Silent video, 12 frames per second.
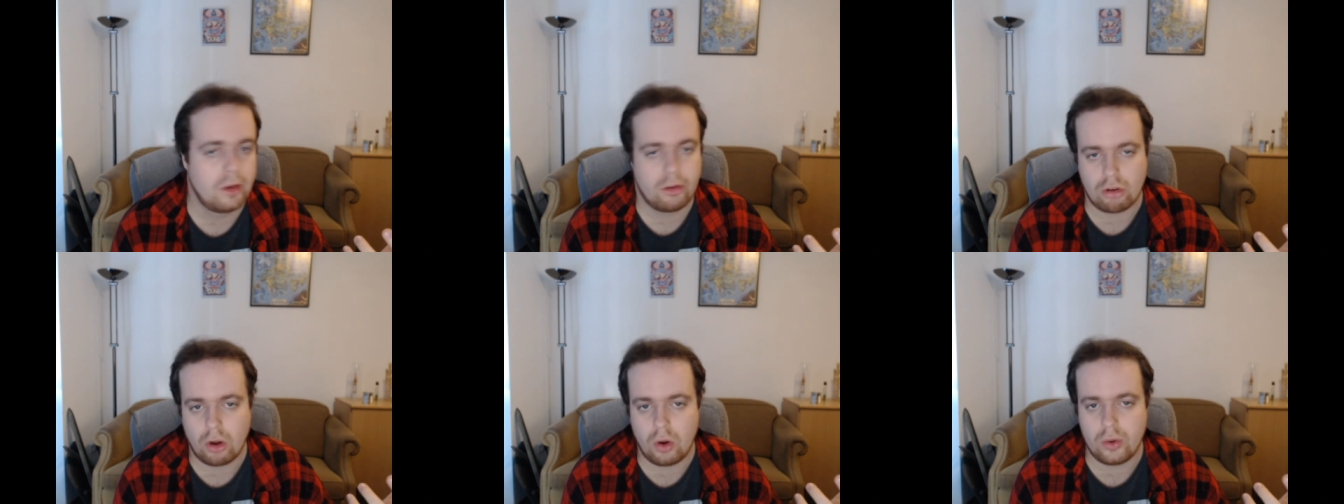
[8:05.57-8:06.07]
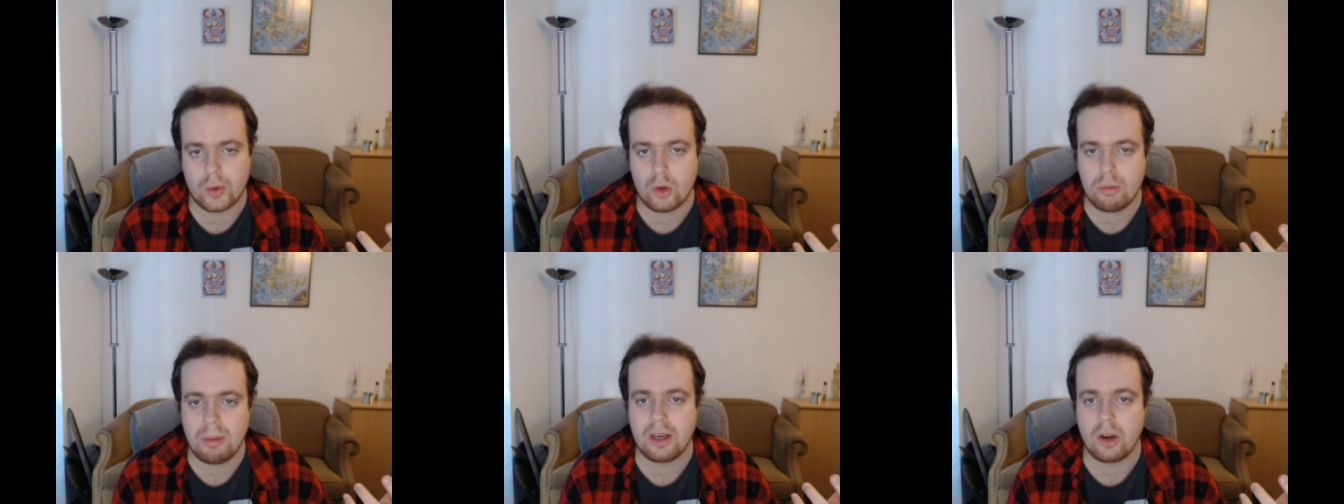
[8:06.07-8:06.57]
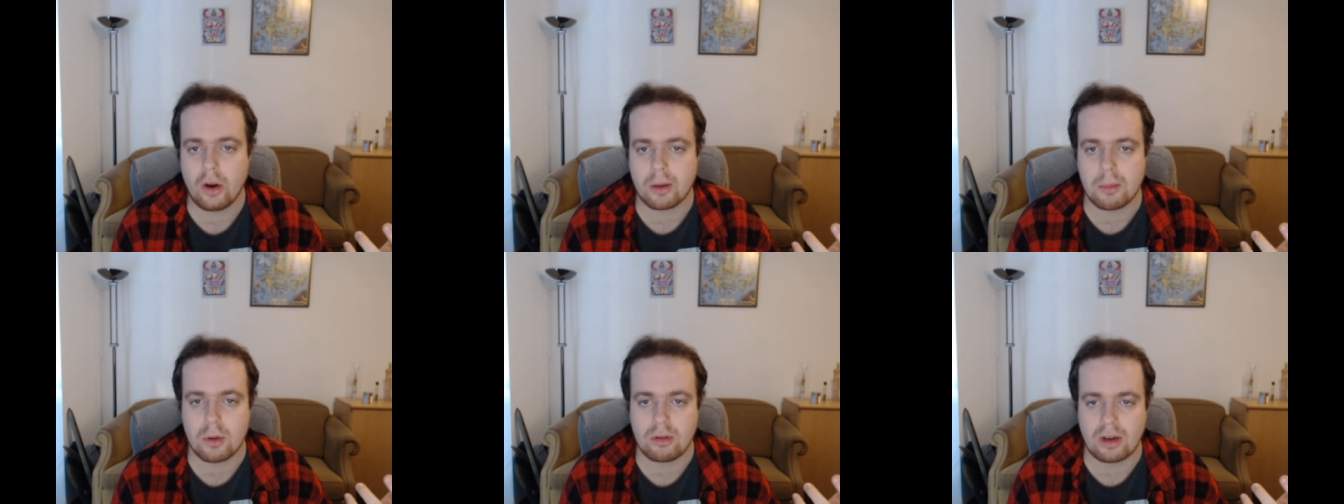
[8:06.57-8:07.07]
So you could make the
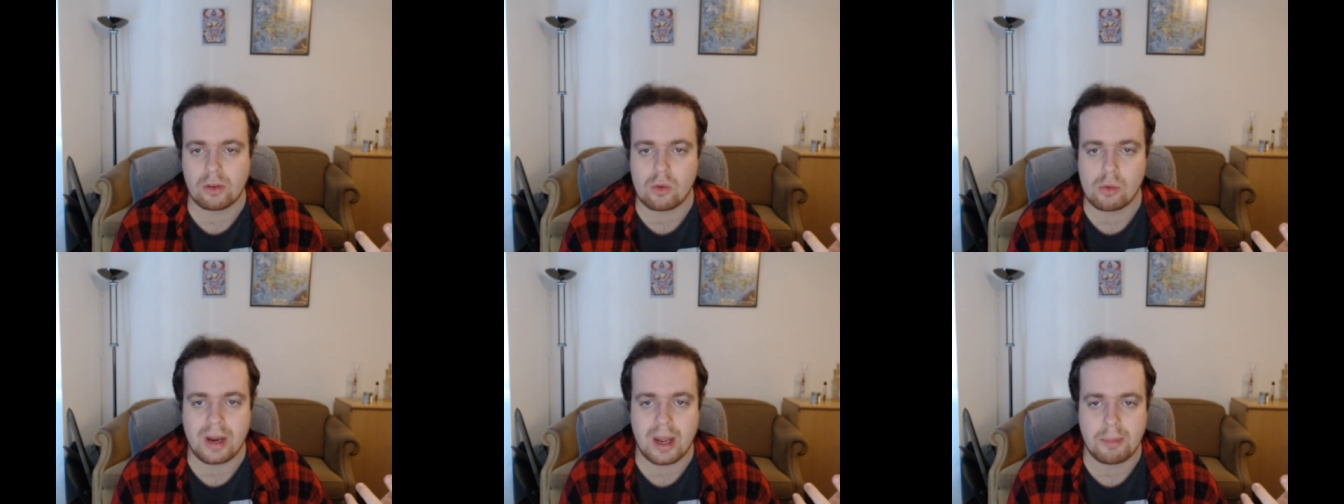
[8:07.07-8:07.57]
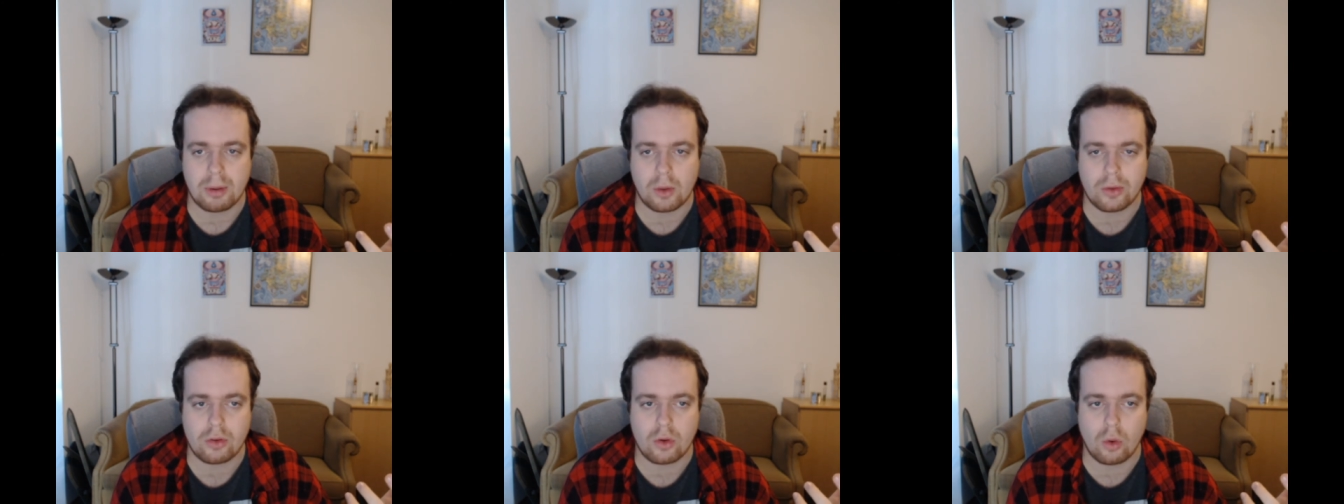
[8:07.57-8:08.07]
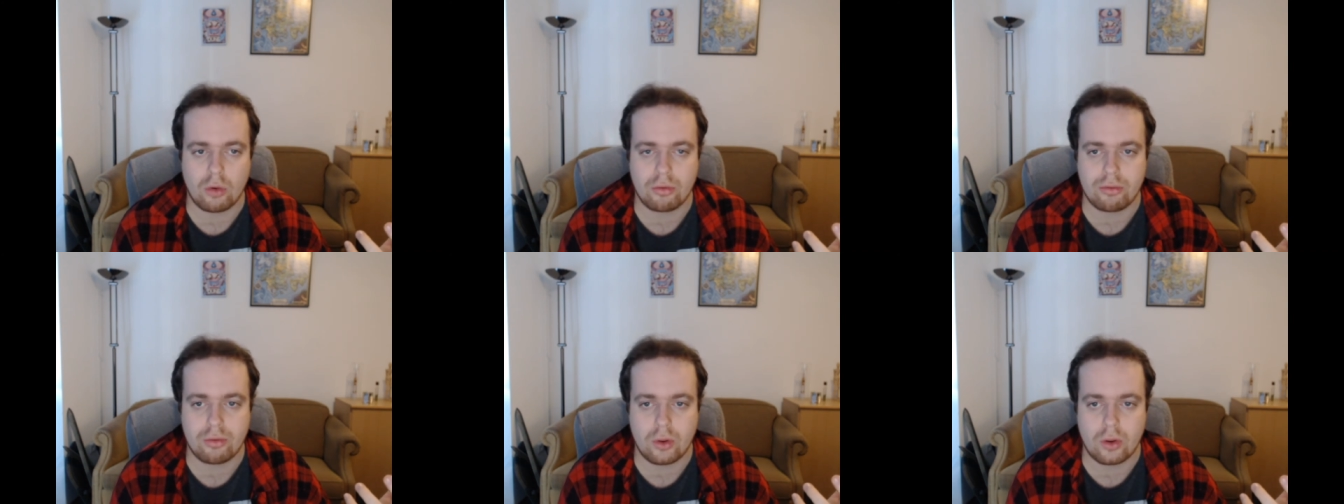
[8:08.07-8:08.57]
argument that it would be hypocritical
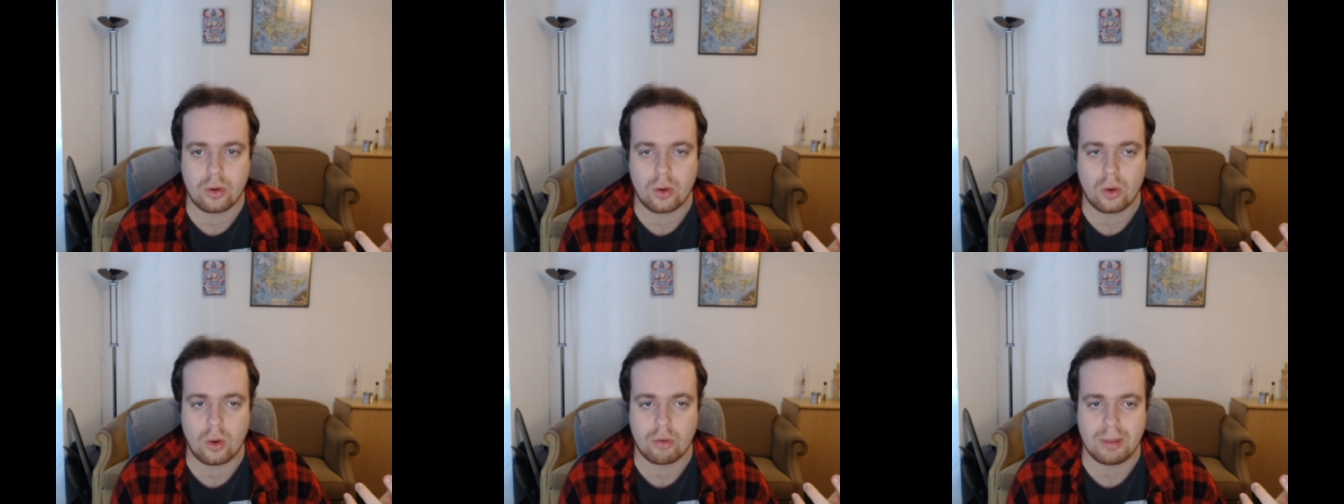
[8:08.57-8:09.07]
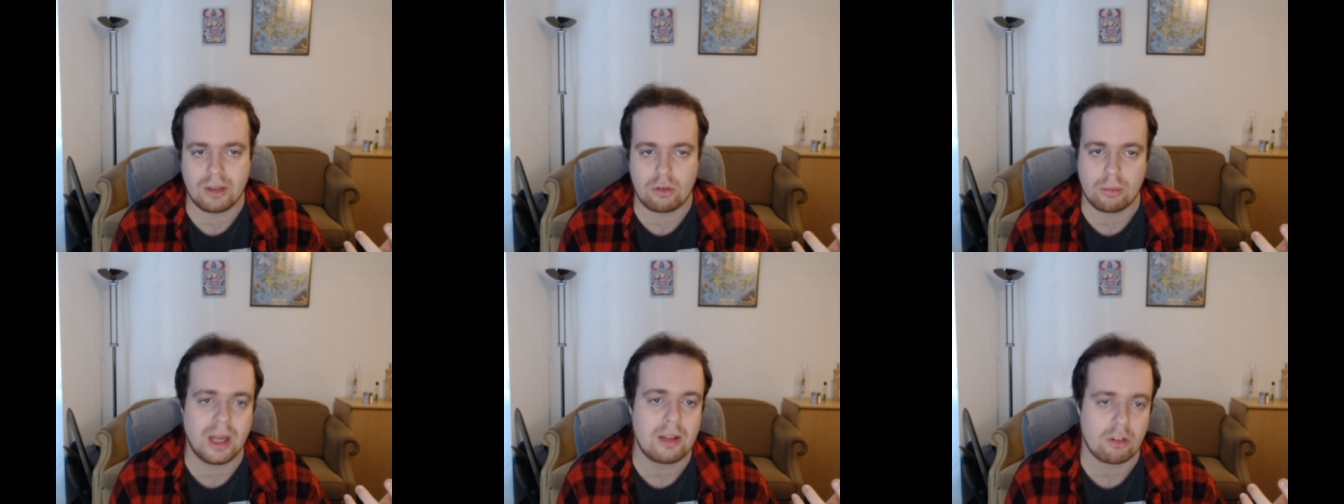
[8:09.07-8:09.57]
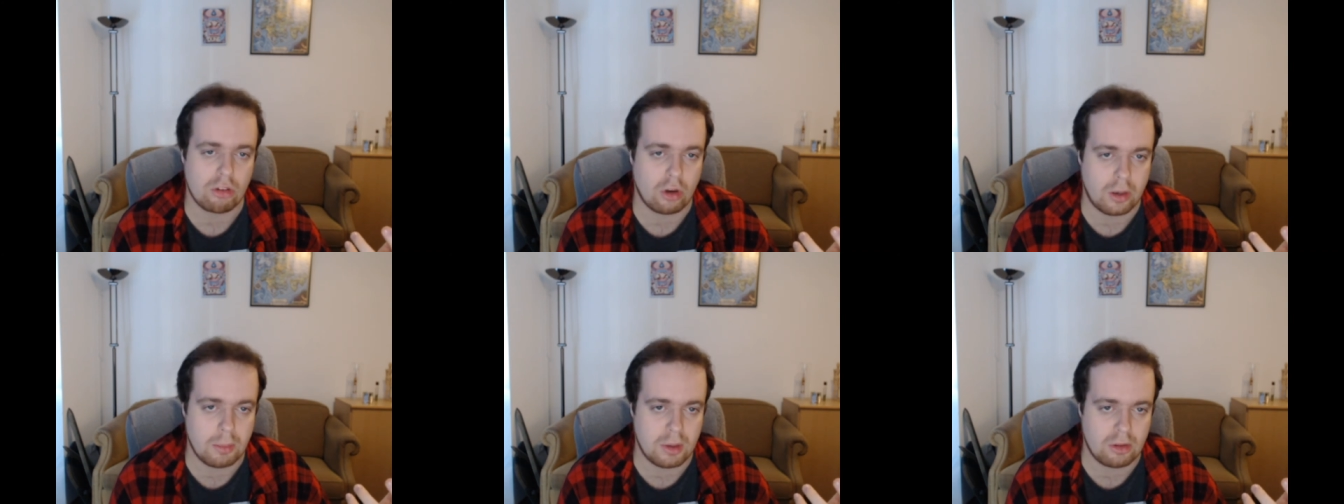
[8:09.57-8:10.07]
for, of me to make this
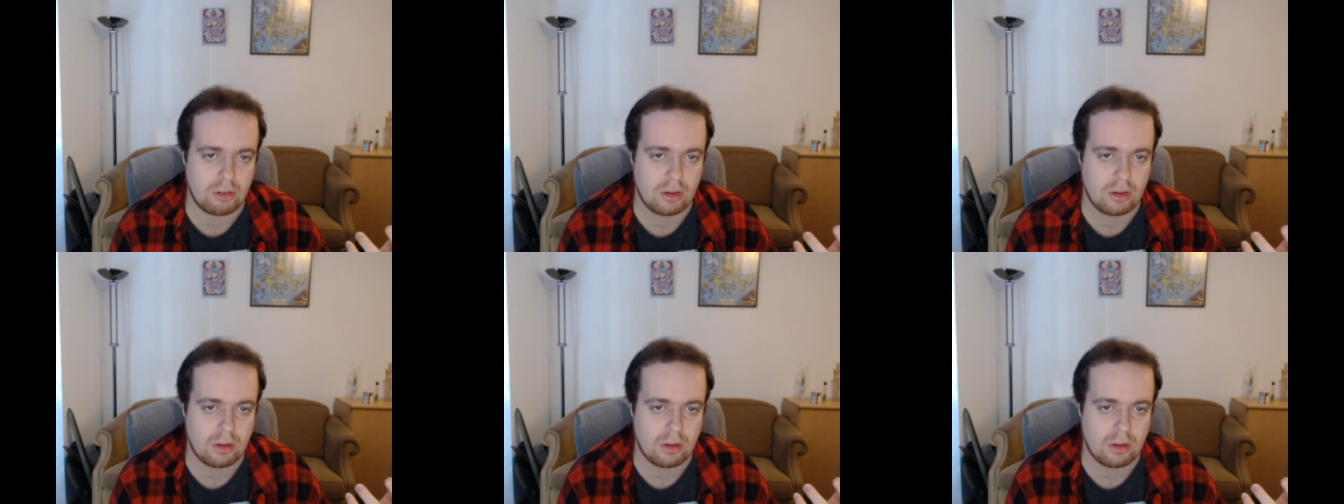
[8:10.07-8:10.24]
argument.